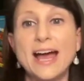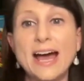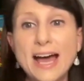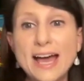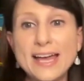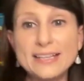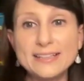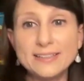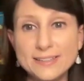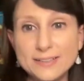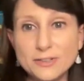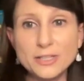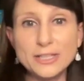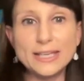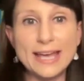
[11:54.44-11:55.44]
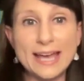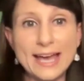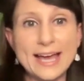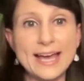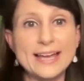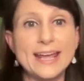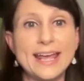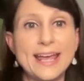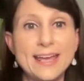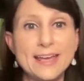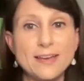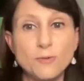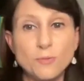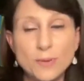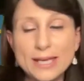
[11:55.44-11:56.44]
I literally had
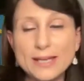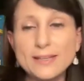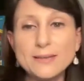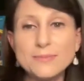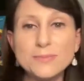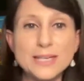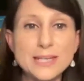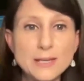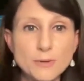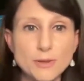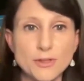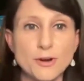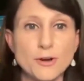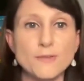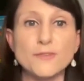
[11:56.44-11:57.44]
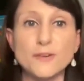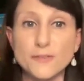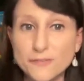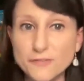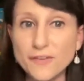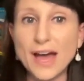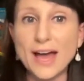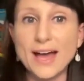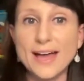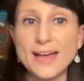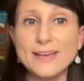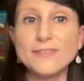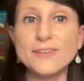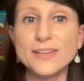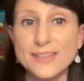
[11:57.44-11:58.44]
a weekly meeting with her for
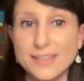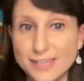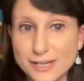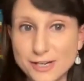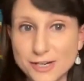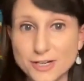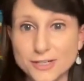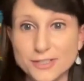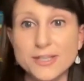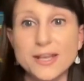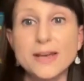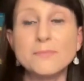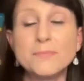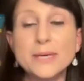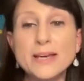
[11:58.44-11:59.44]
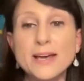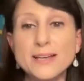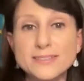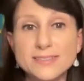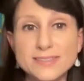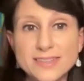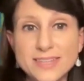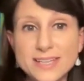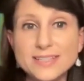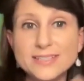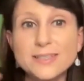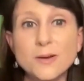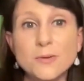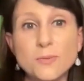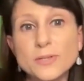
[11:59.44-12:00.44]
5 years because
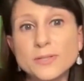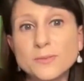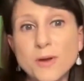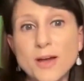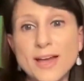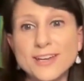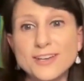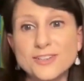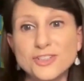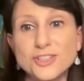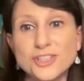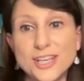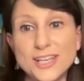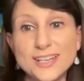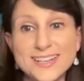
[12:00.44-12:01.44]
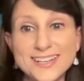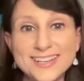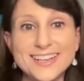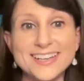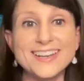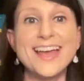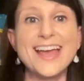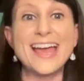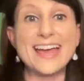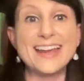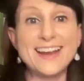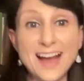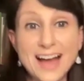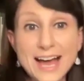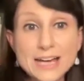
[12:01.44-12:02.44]
this was what she needed.
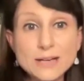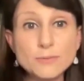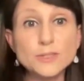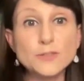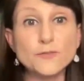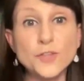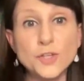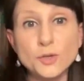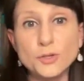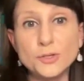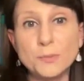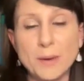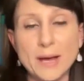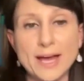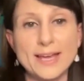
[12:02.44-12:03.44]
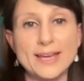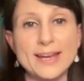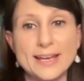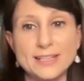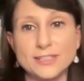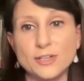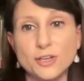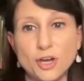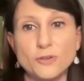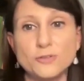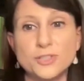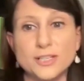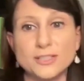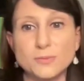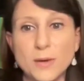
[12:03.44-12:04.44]
And I was fueled by it as a coach
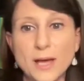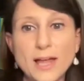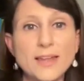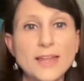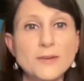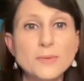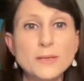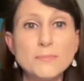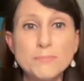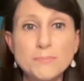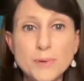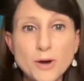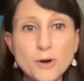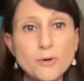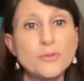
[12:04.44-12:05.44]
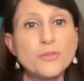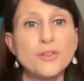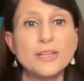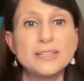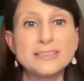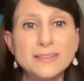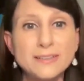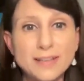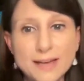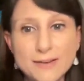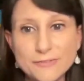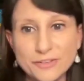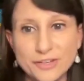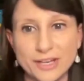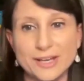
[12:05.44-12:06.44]
as well. And we both
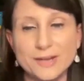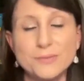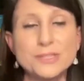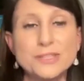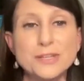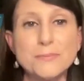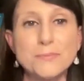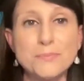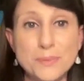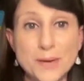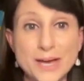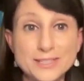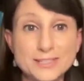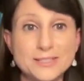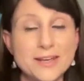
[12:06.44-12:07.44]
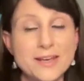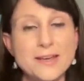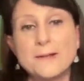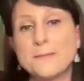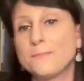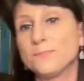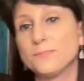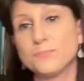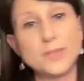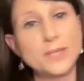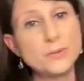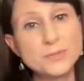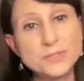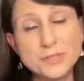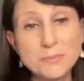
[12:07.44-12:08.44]
loved it. It was the best.
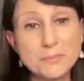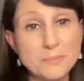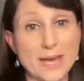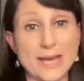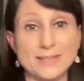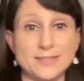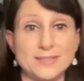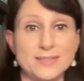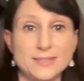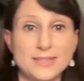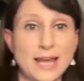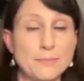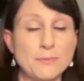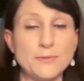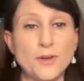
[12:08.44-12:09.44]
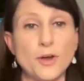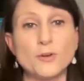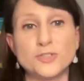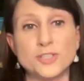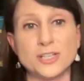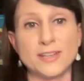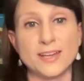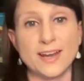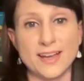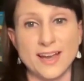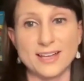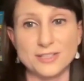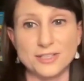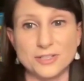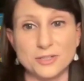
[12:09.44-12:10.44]
It was the best type of coaching that I
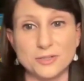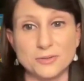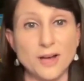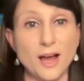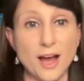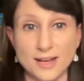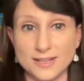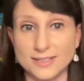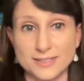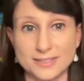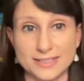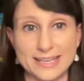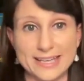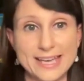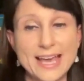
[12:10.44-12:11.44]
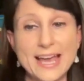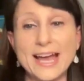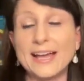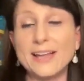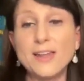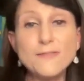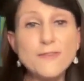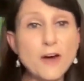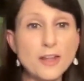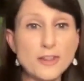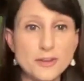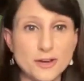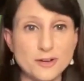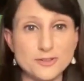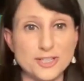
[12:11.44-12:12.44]
got to do, honestly. I love all the
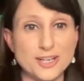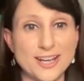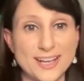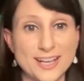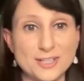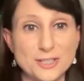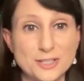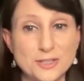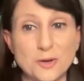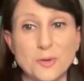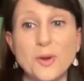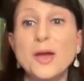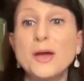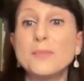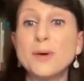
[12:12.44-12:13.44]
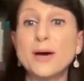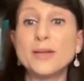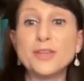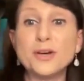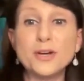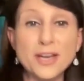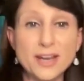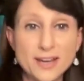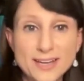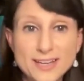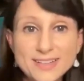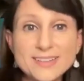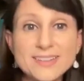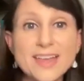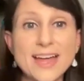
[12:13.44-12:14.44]
coaching I get to do, but the
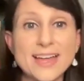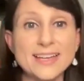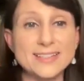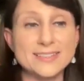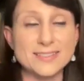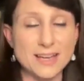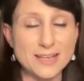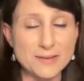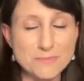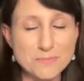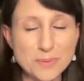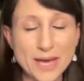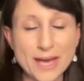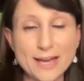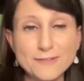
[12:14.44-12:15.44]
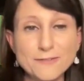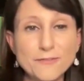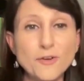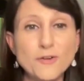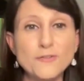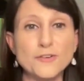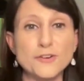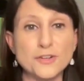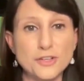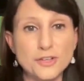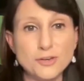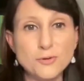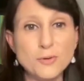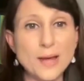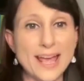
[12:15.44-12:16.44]
kind that is impactful for
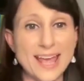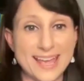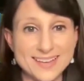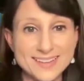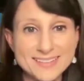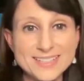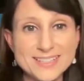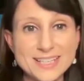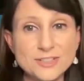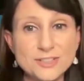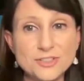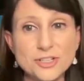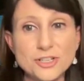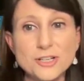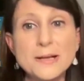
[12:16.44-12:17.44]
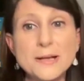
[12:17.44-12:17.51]
you and the teacher,